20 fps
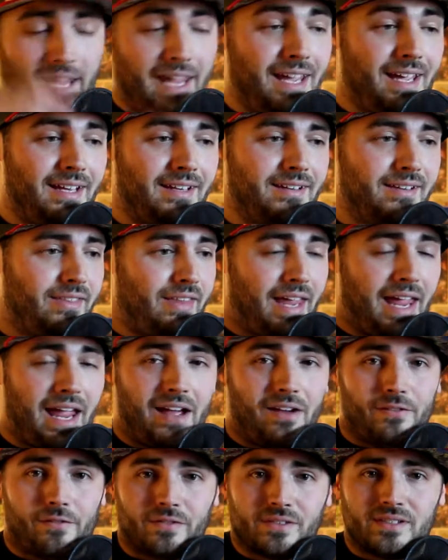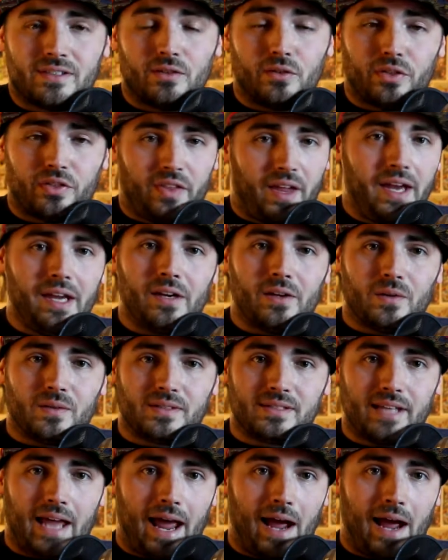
and they have still Thanos